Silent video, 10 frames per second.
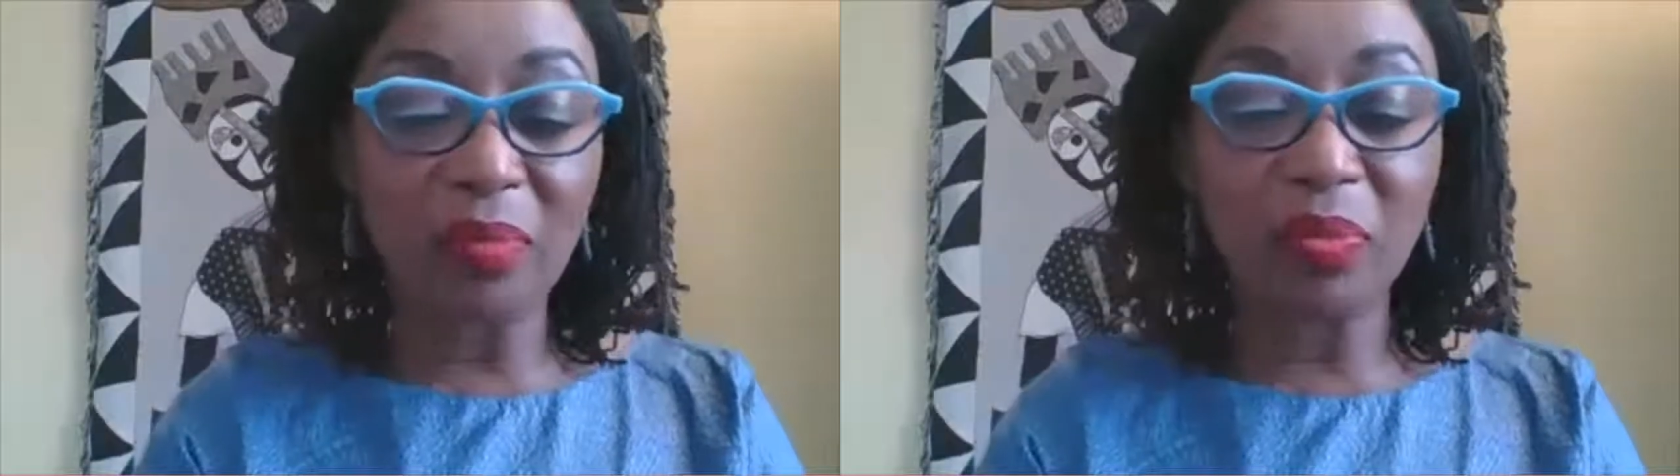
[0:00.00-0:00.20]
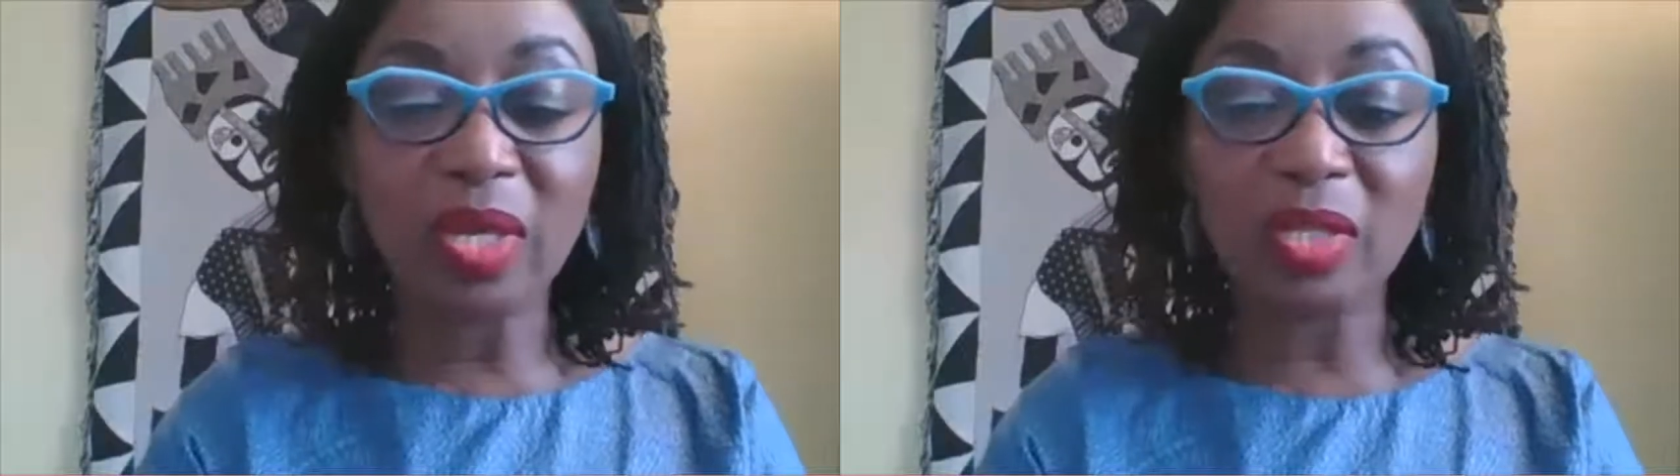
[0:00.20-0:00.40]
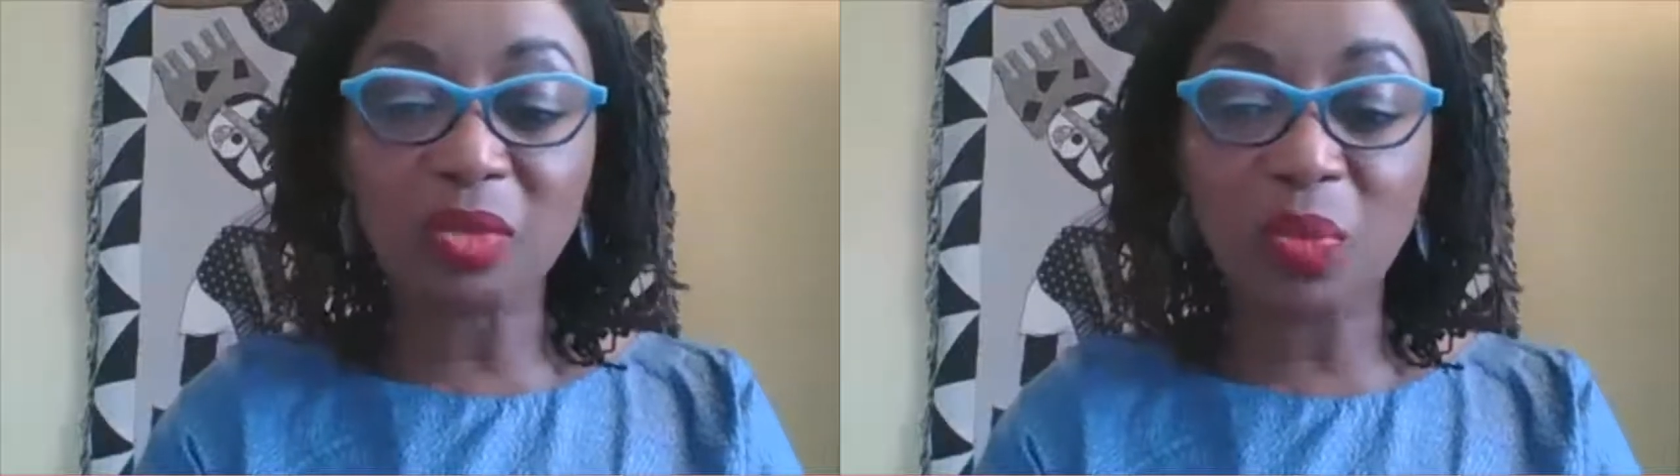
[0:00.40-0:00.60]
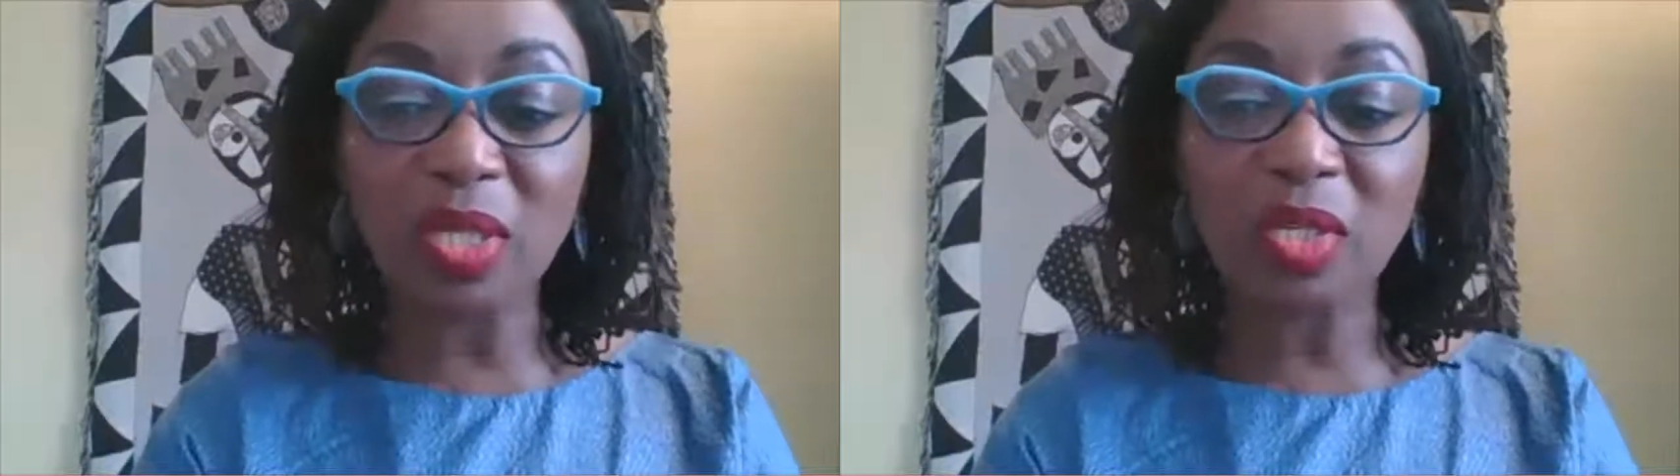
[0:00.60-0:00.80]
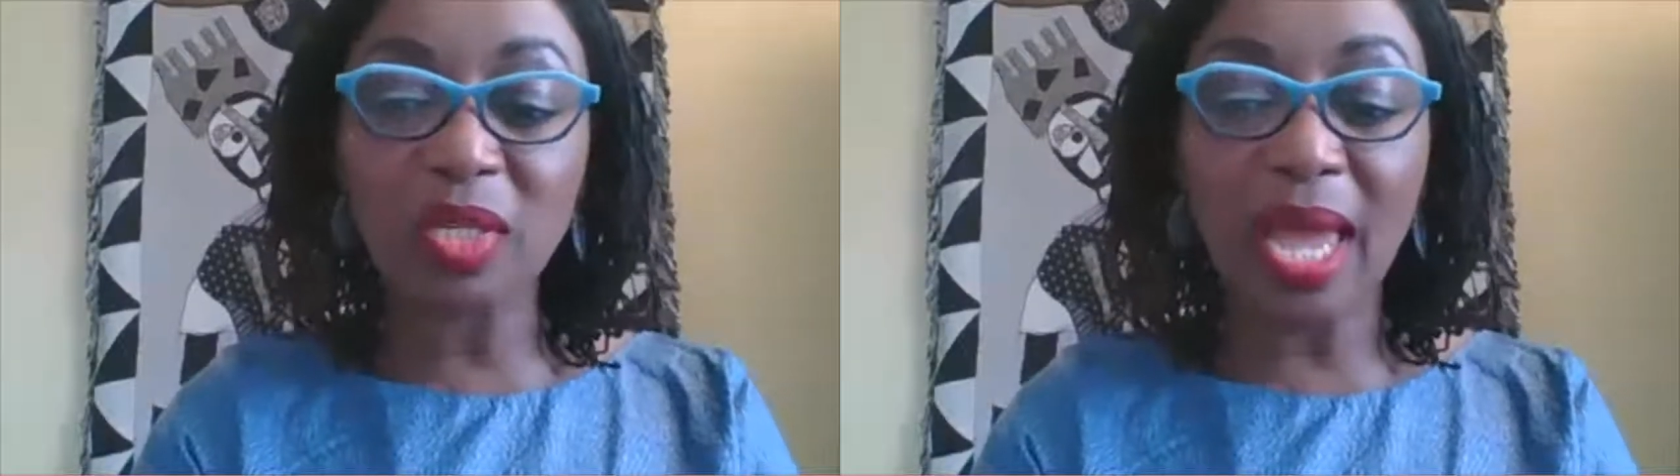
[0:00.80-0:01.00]
Because
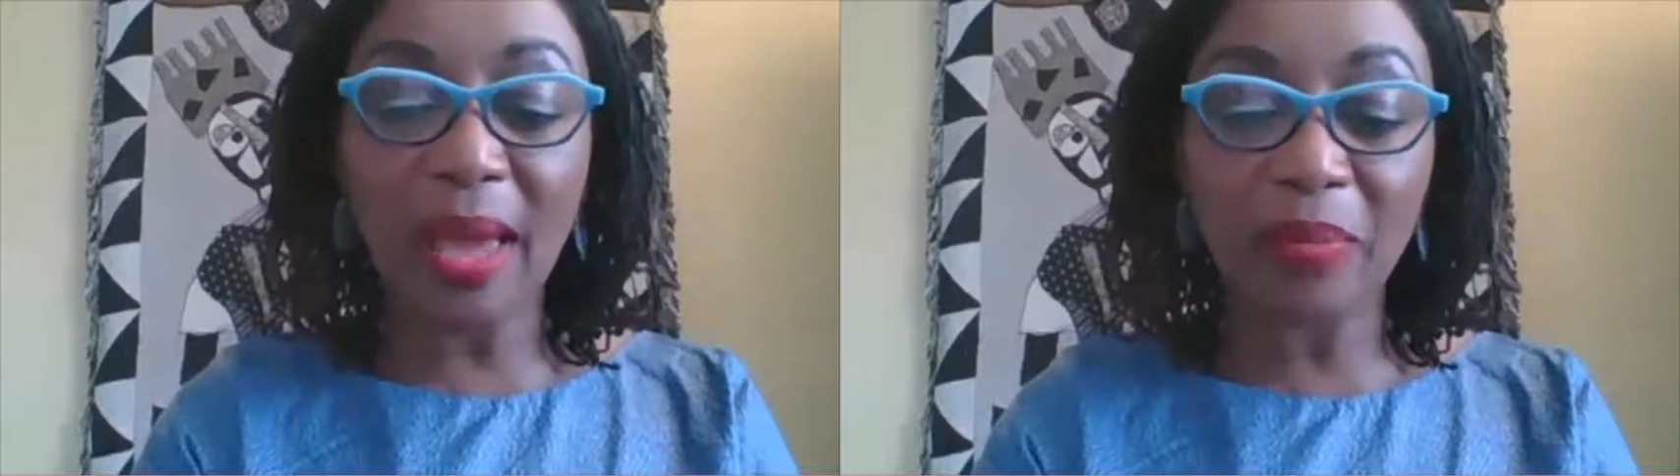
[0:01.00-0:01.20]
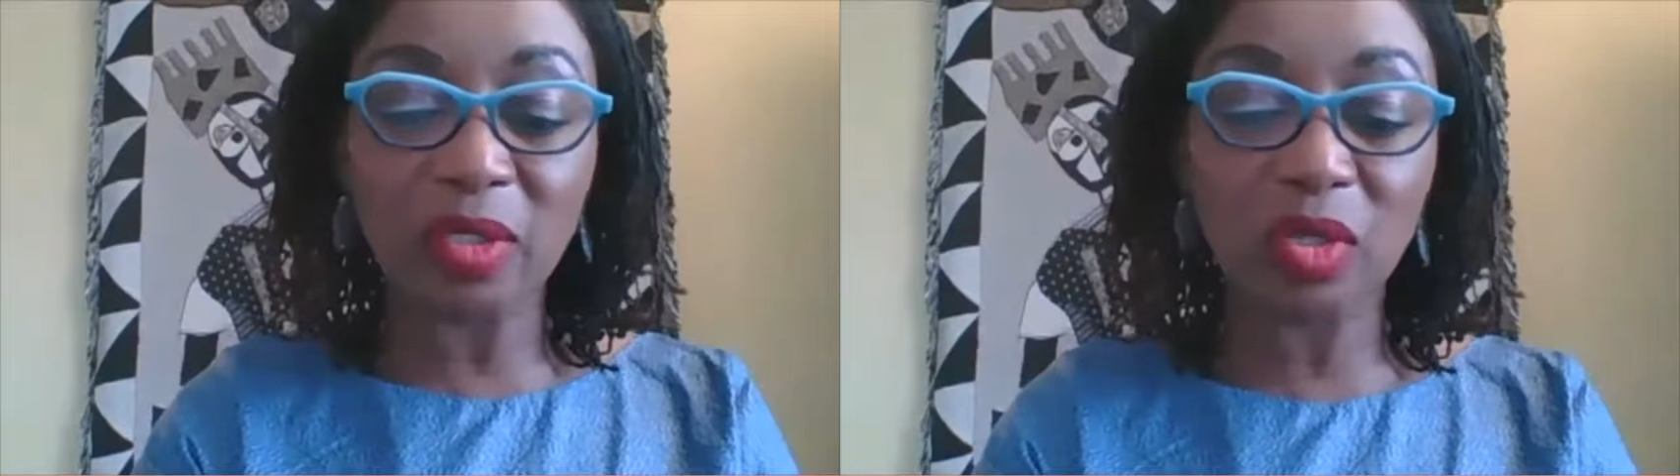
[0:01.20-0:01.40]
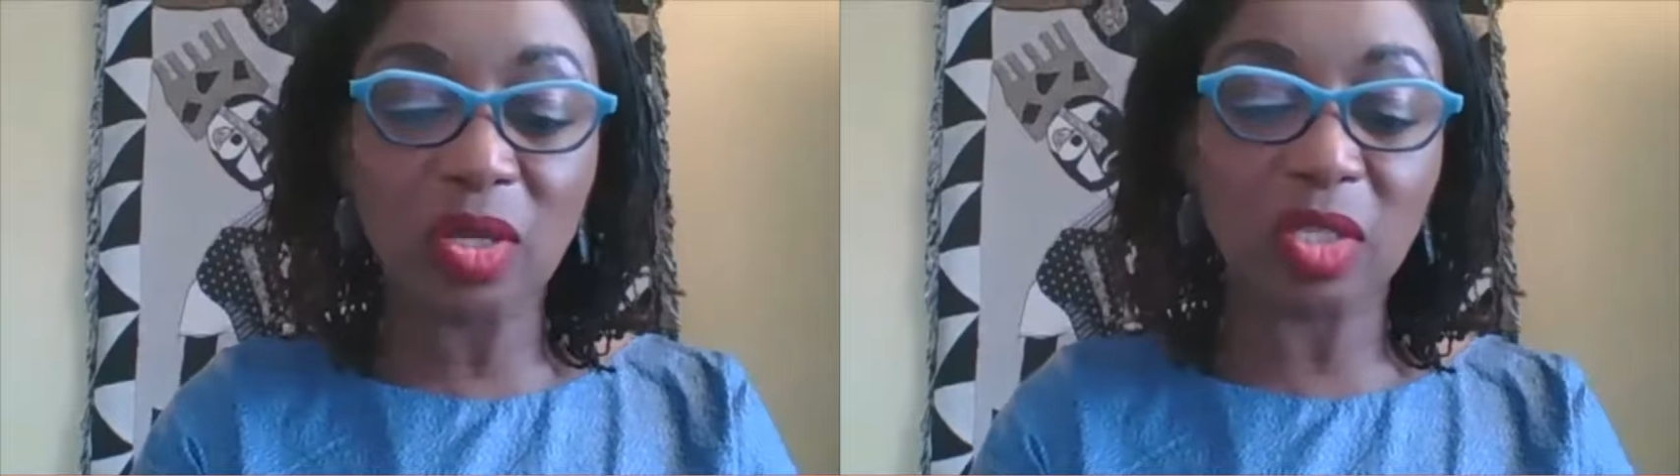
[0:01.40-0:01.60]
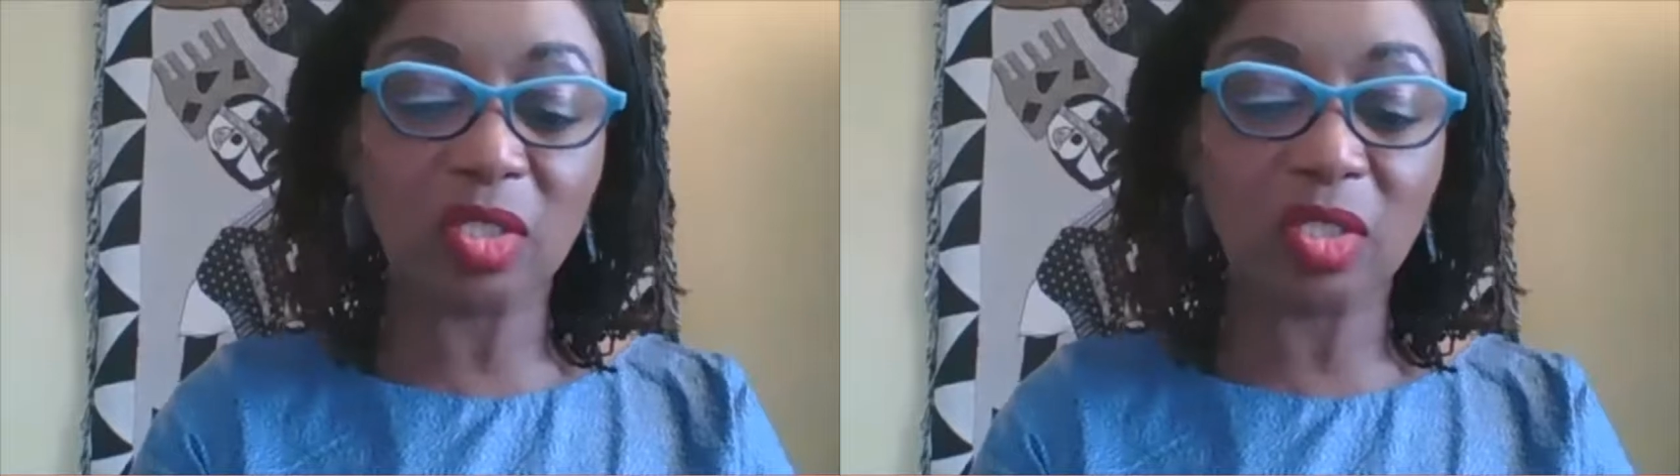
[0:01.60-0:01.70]
what's going to happen is you're going